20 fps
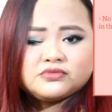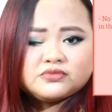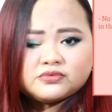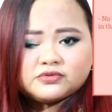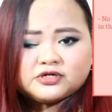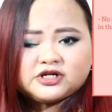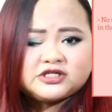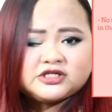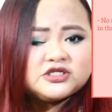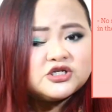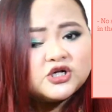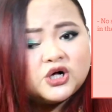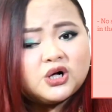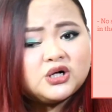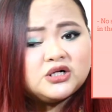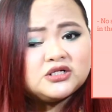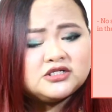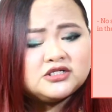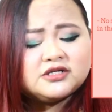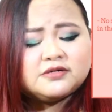what it's
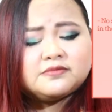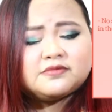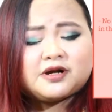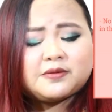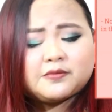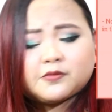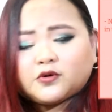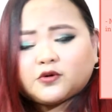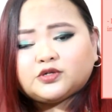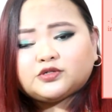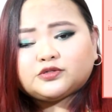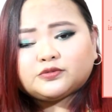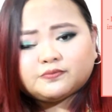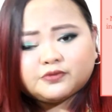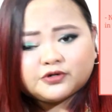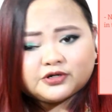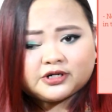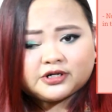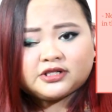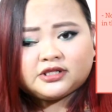called, but I'm going to
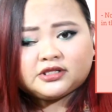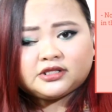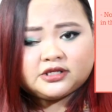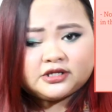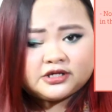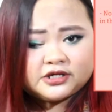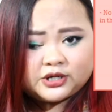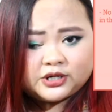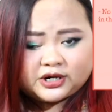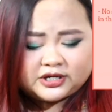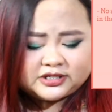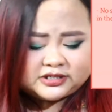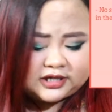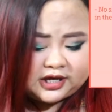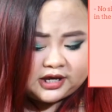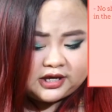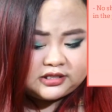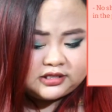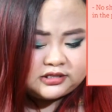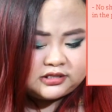put in here a
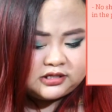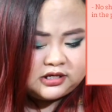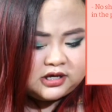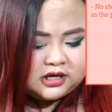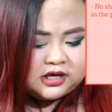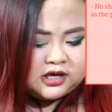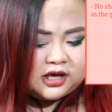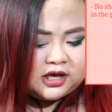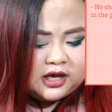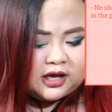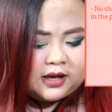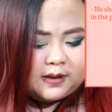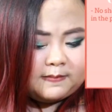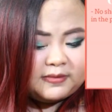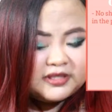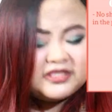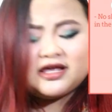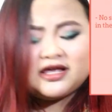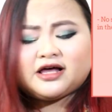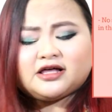sign.
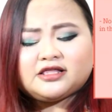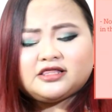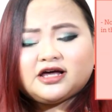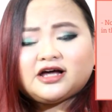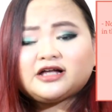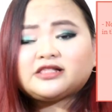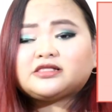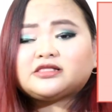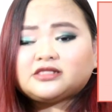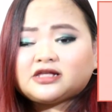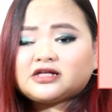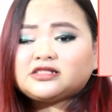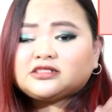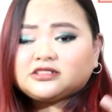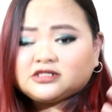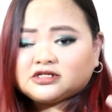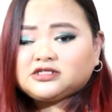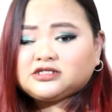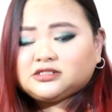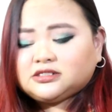But yeah, that's
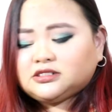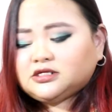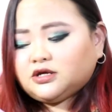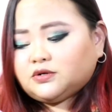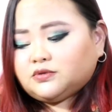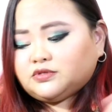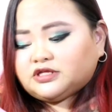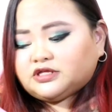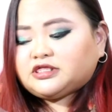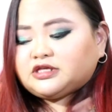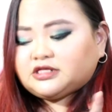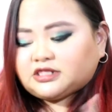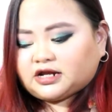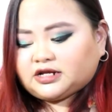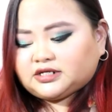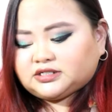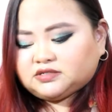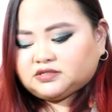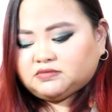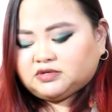the only thing
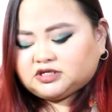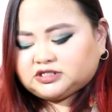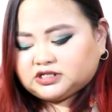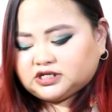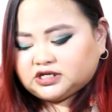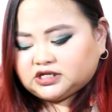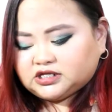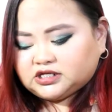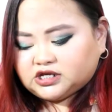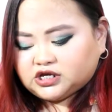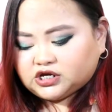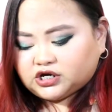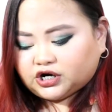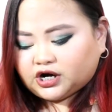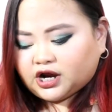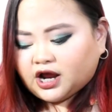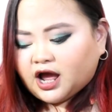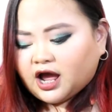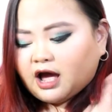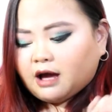that is missing in
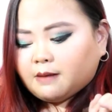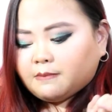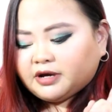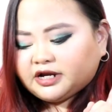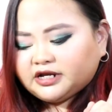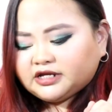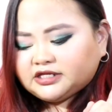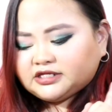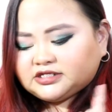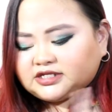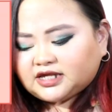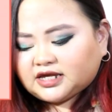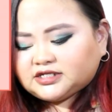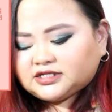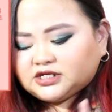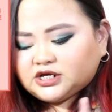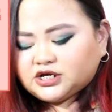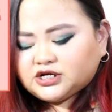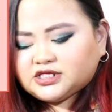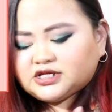here. But it
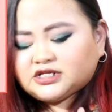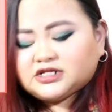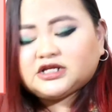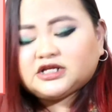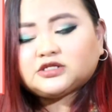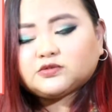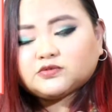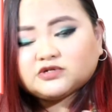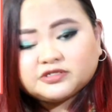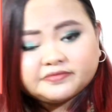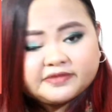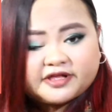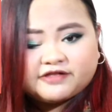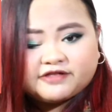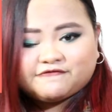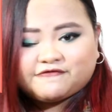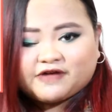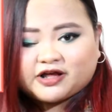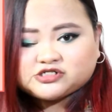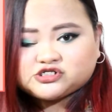says here that it was
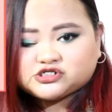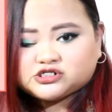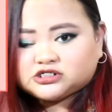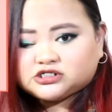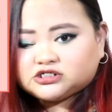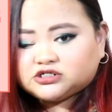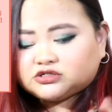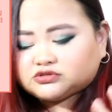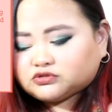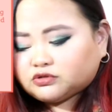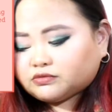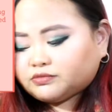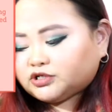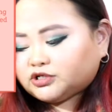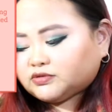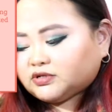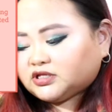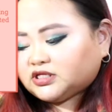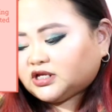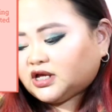manufactured in
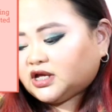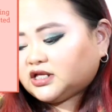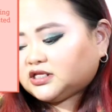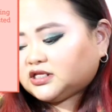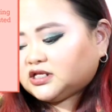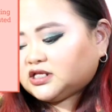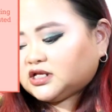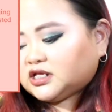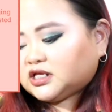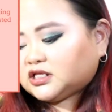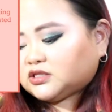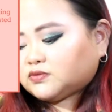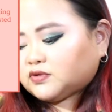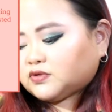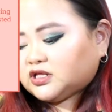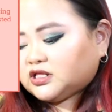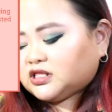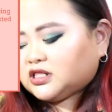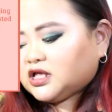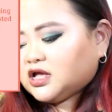October 2018 and it
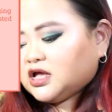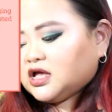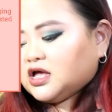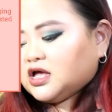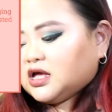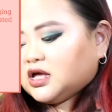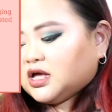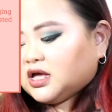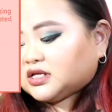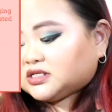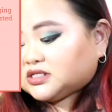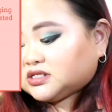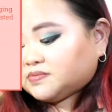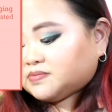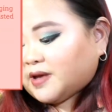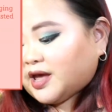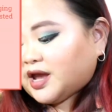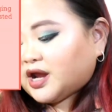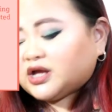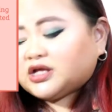will
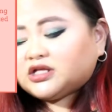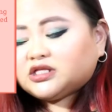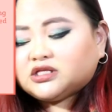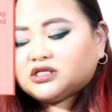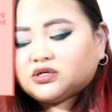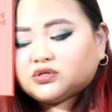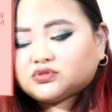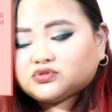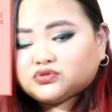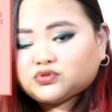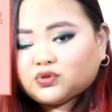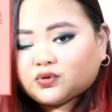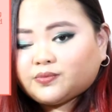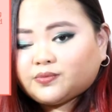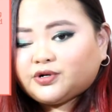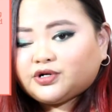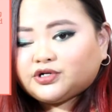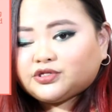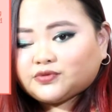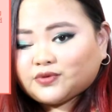expire in
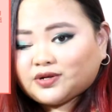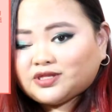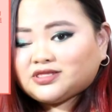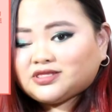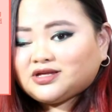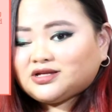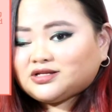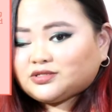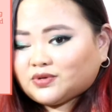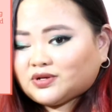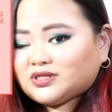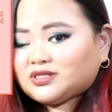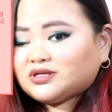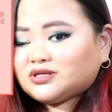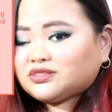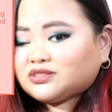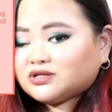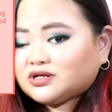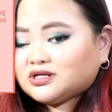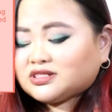October
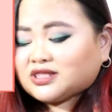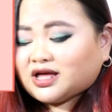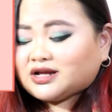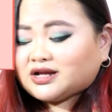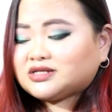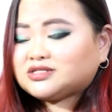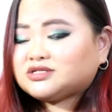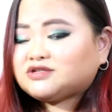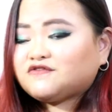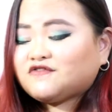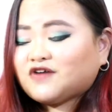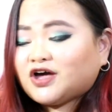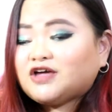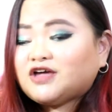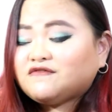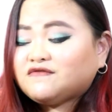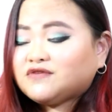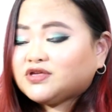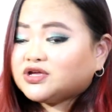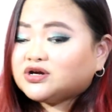2023. That is
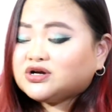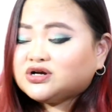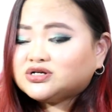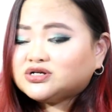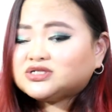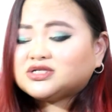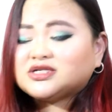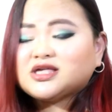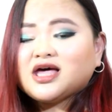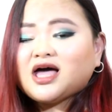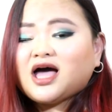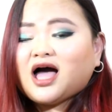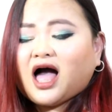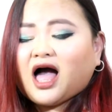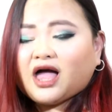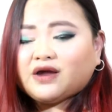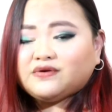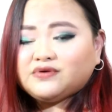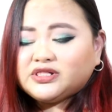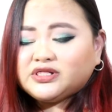5 years.
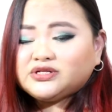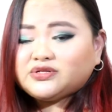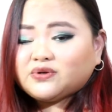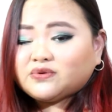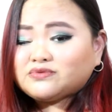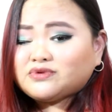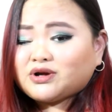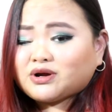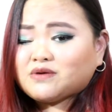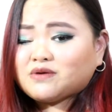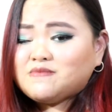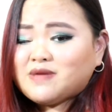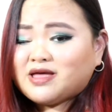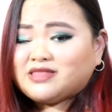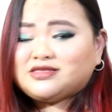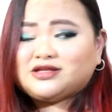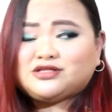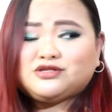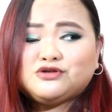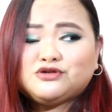I really don't
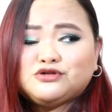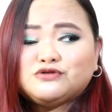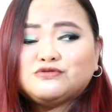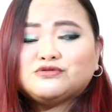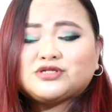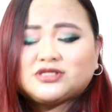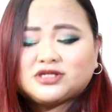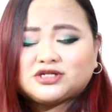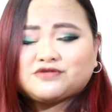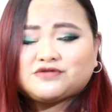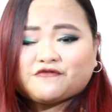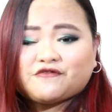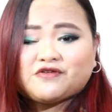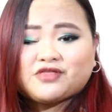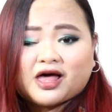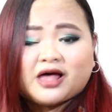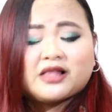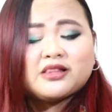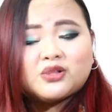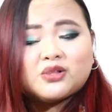recommend that you use this for
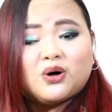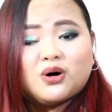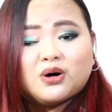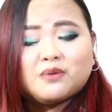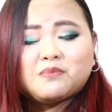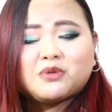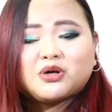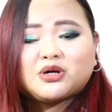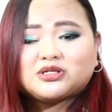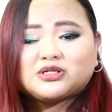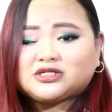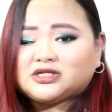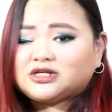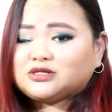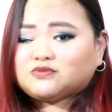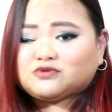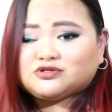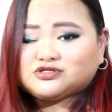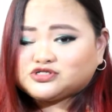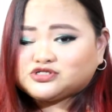that long because
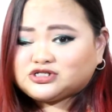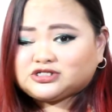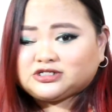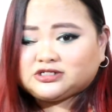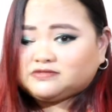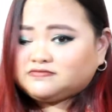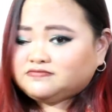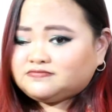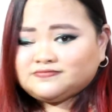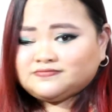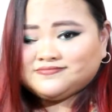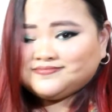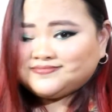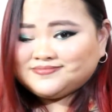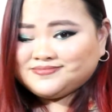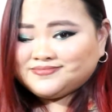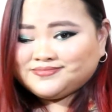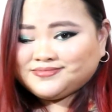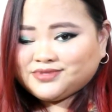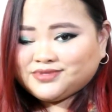it will just...
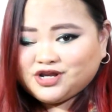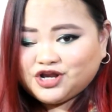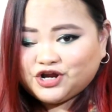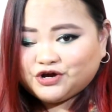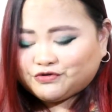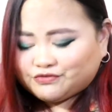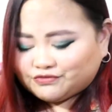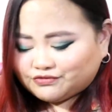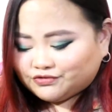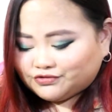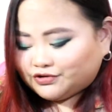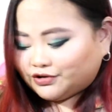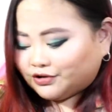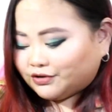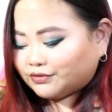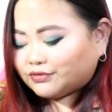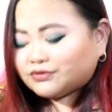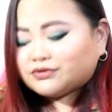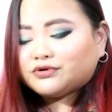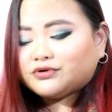No.
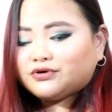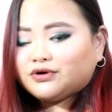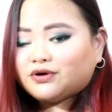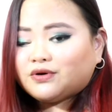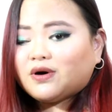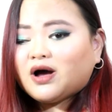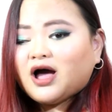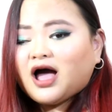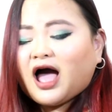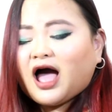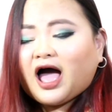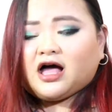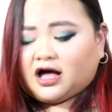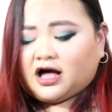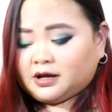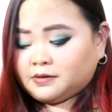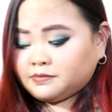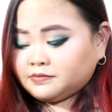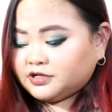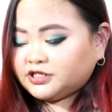
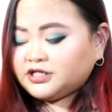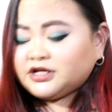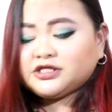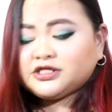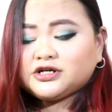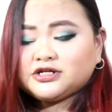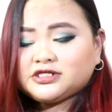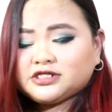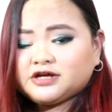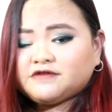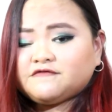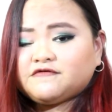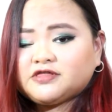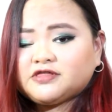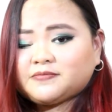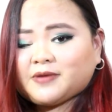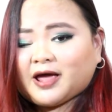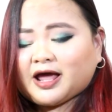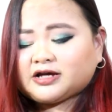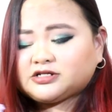Another thing for
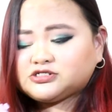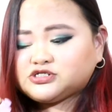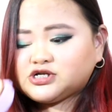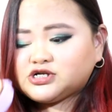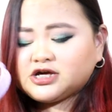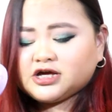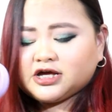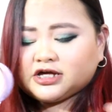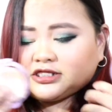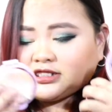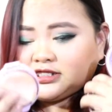the packaging,